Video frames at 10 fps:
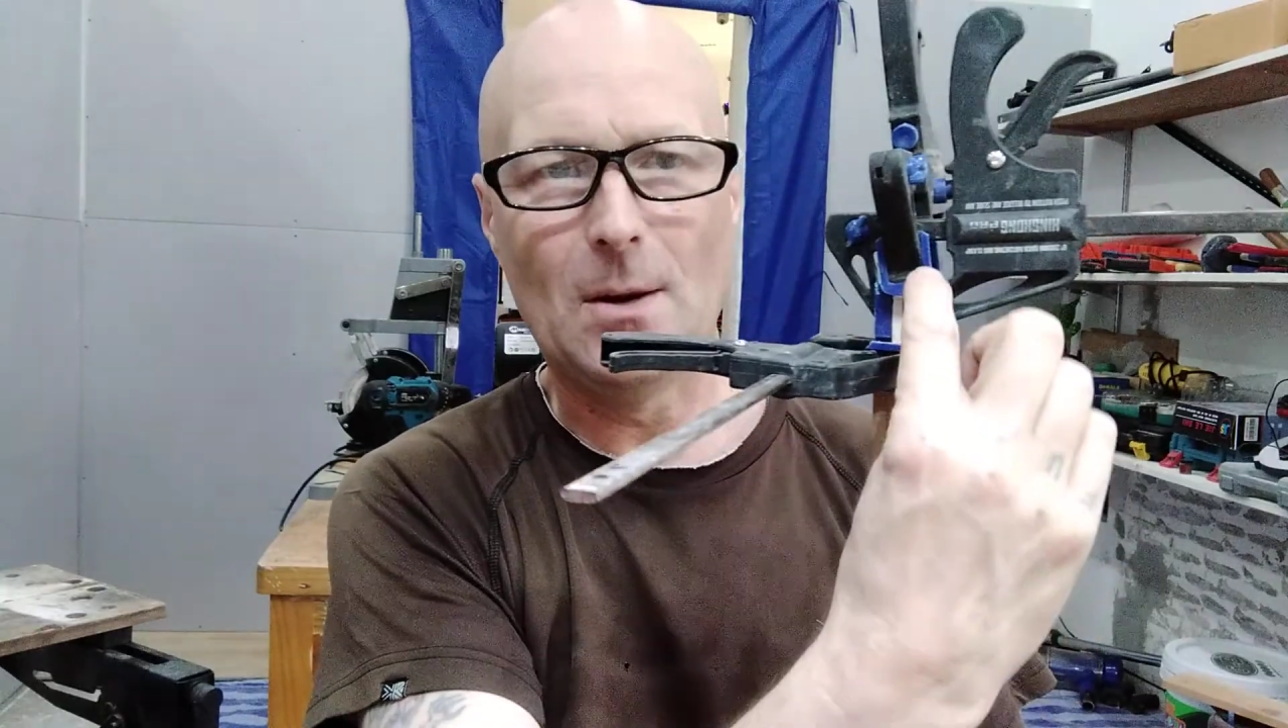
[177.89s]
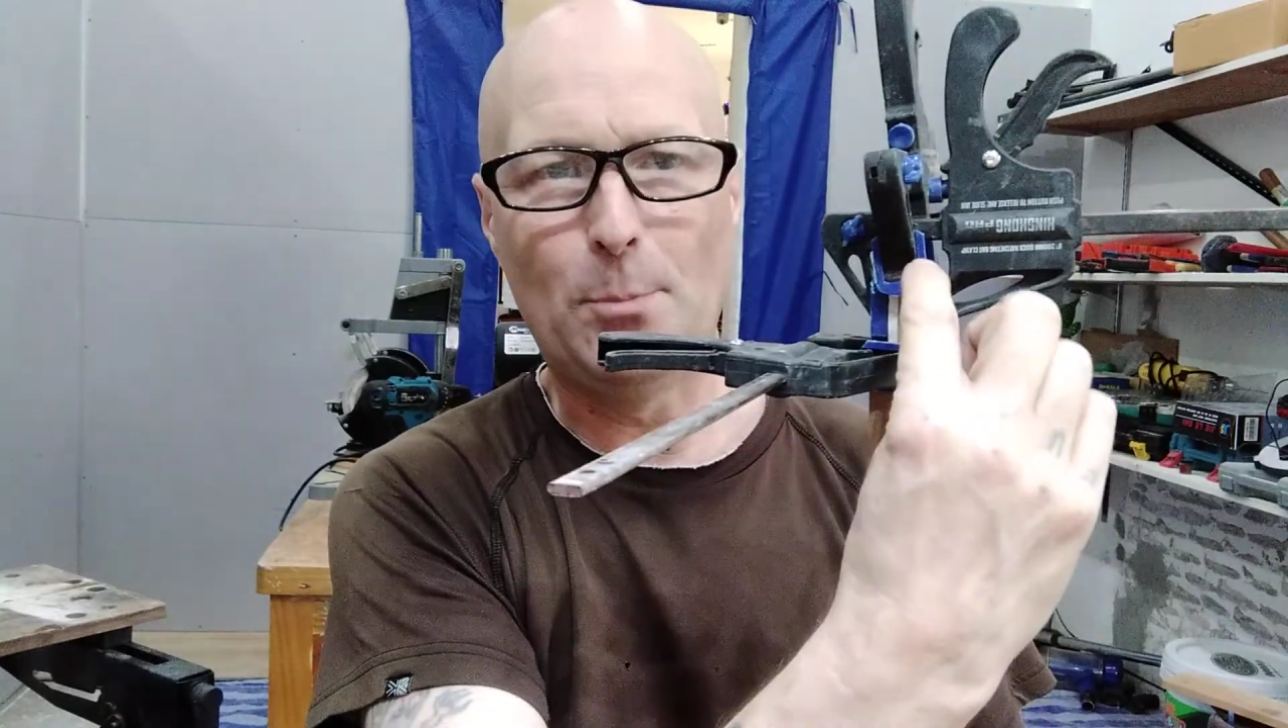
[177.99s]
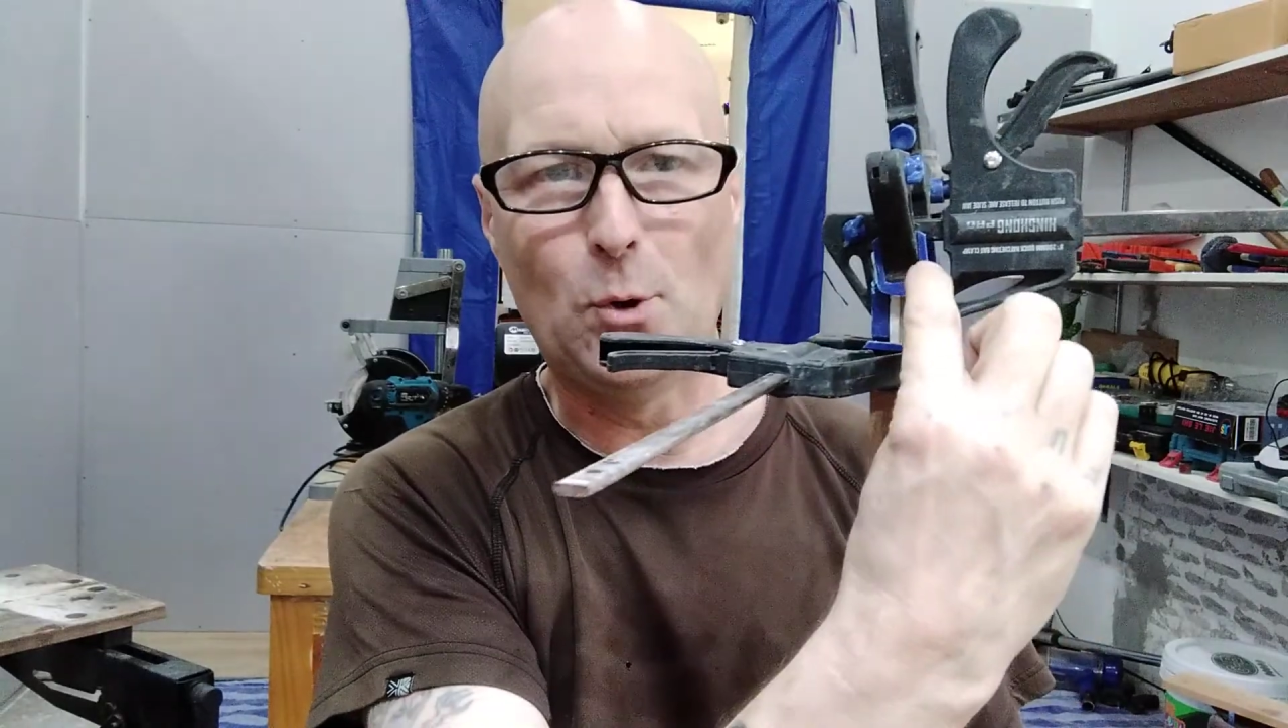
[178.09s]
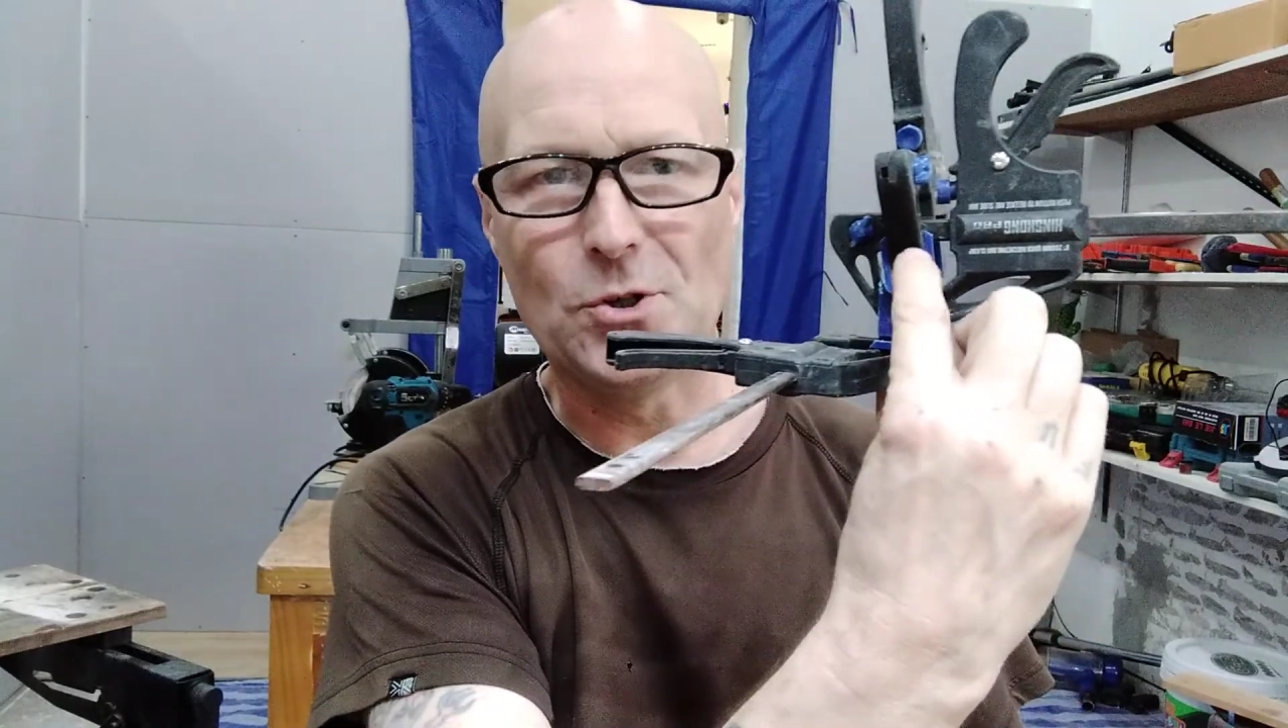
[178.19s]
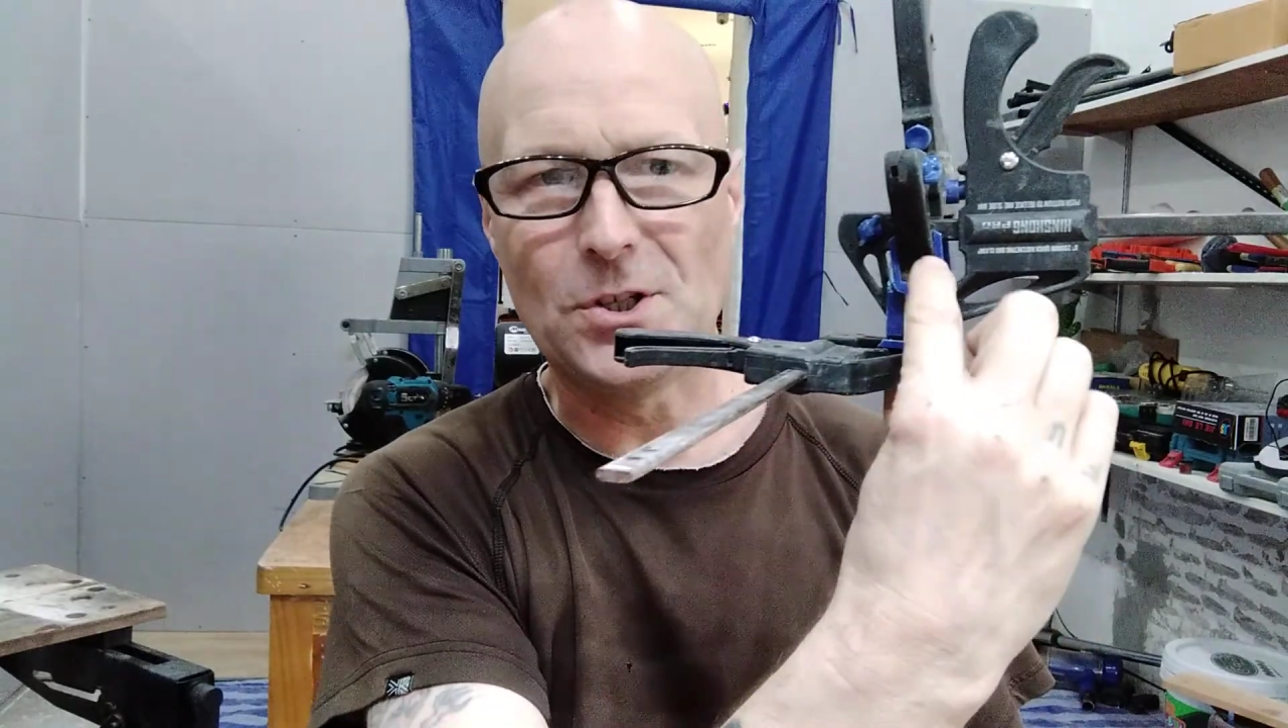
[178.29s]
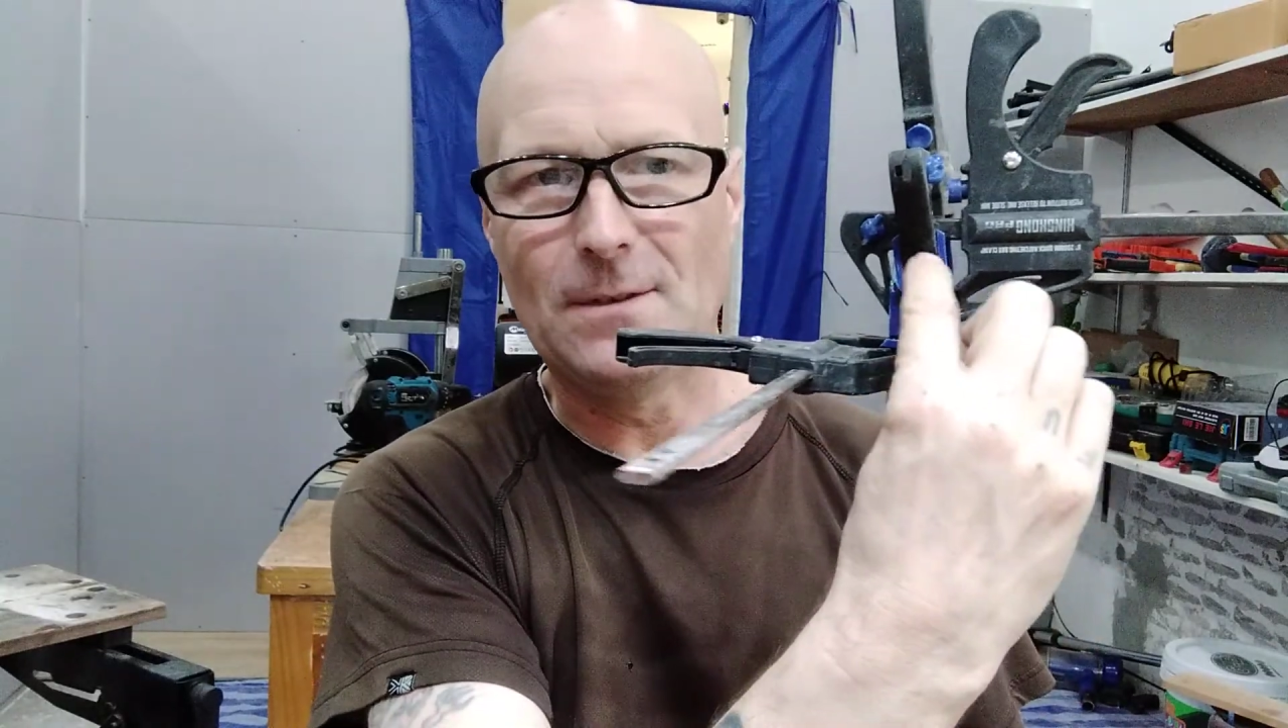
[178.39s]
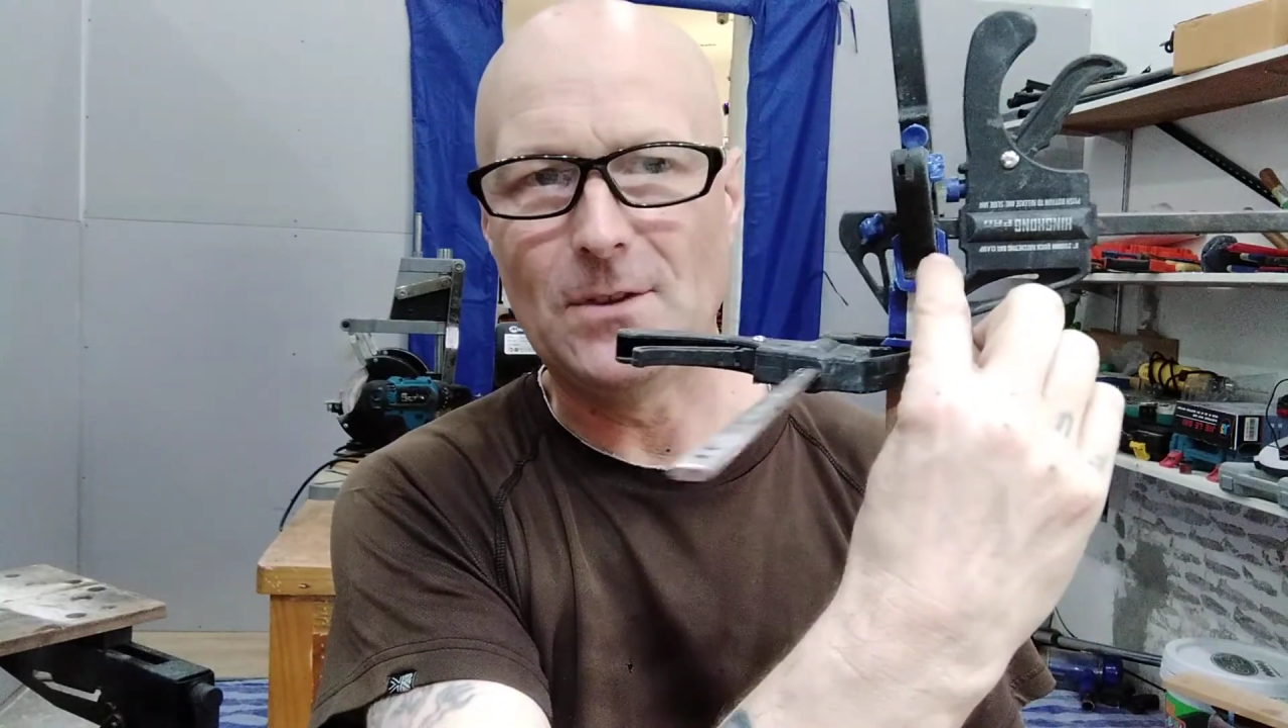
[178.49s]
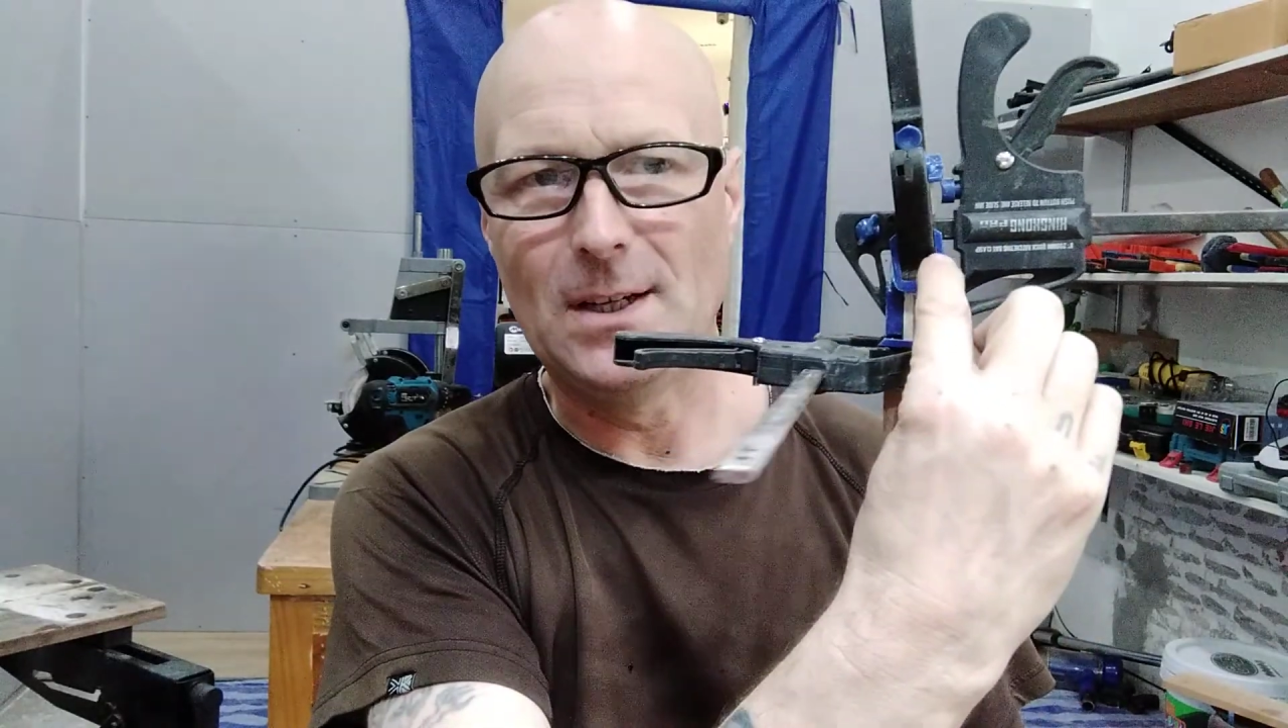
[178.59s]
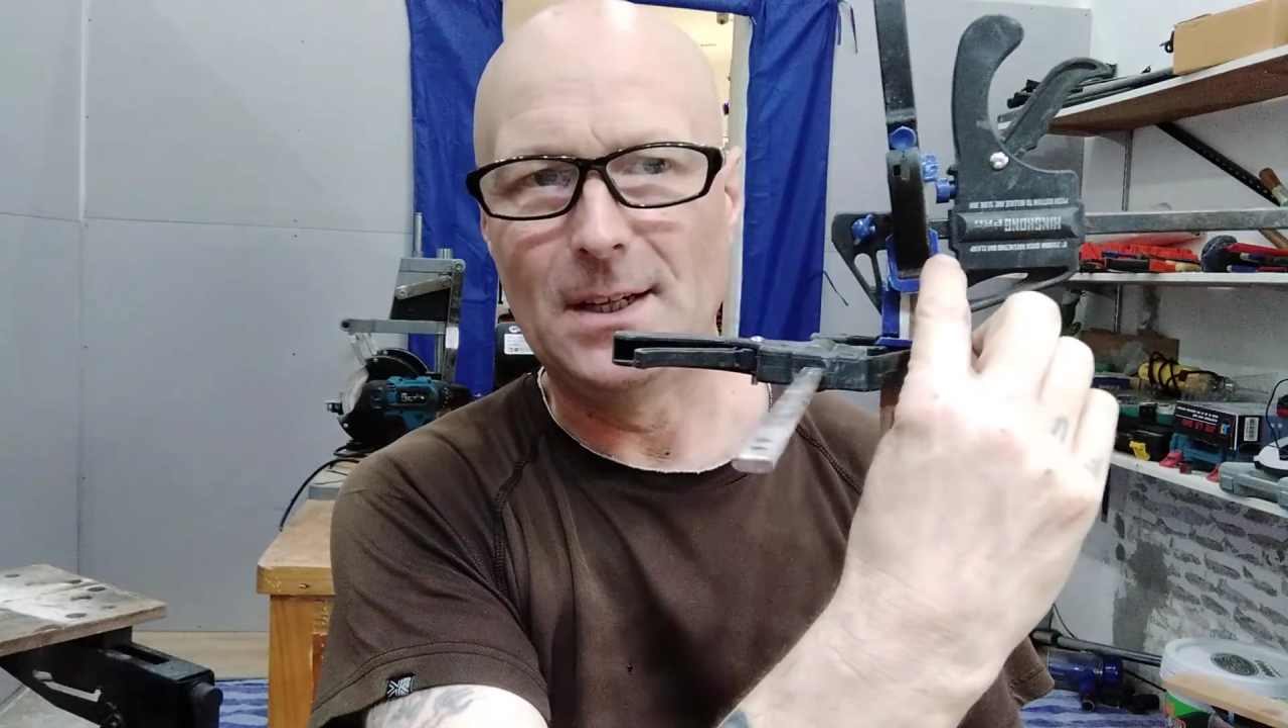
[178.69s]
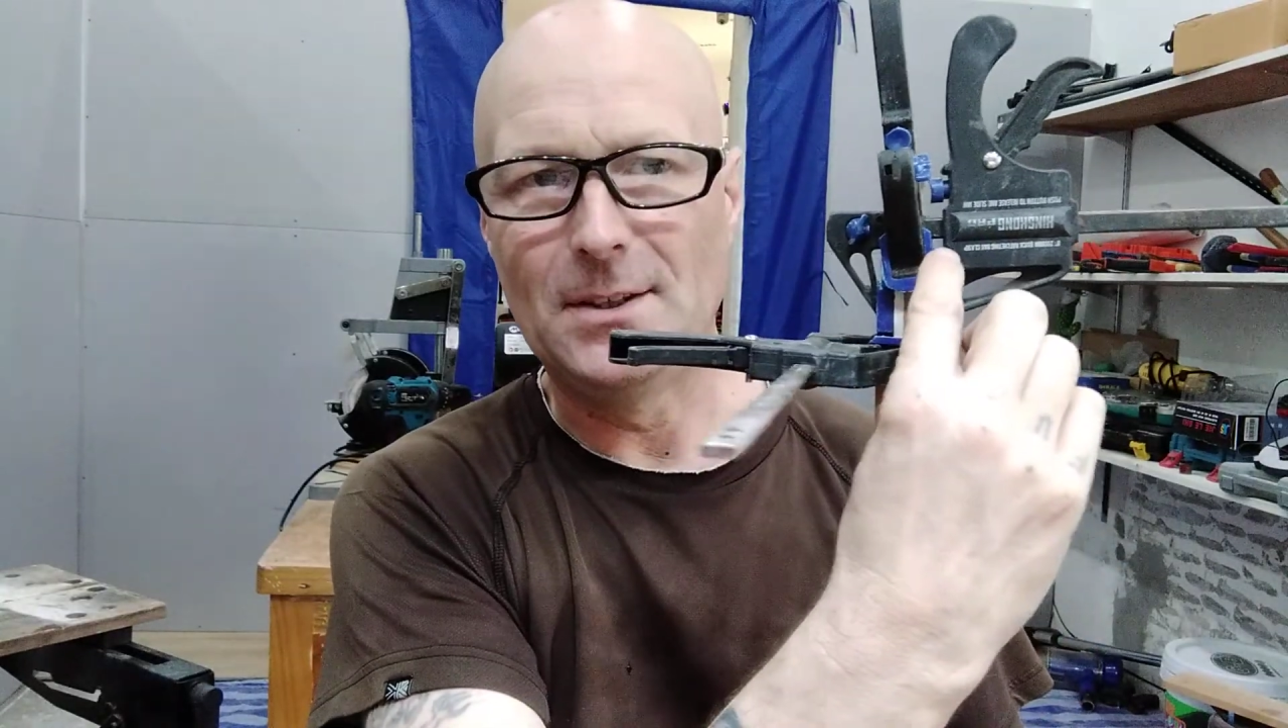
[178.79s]
portion of
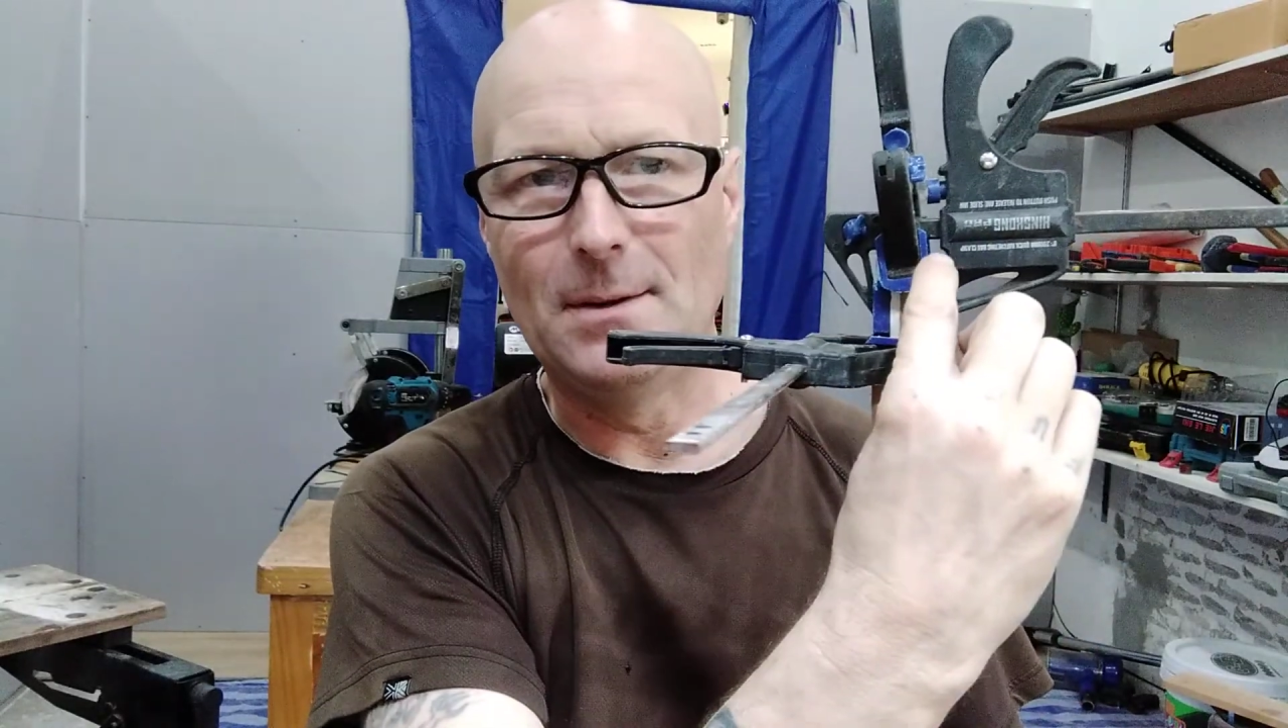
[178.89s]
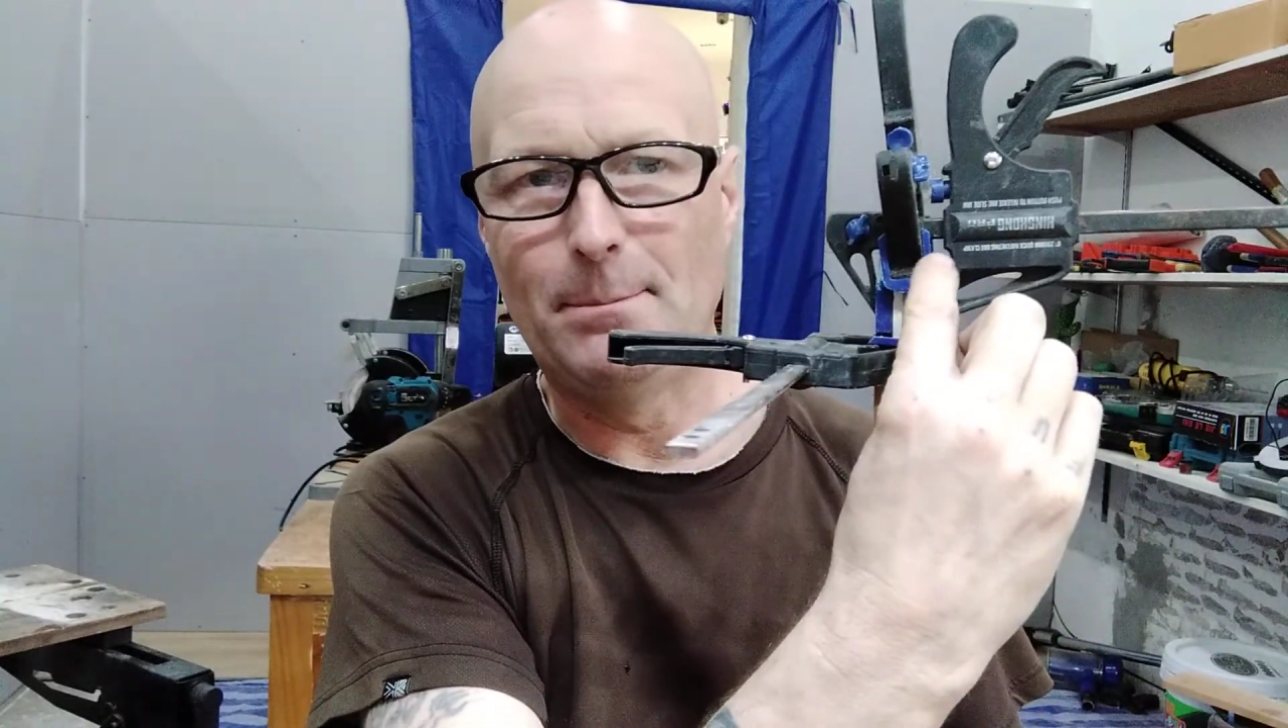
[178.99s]
the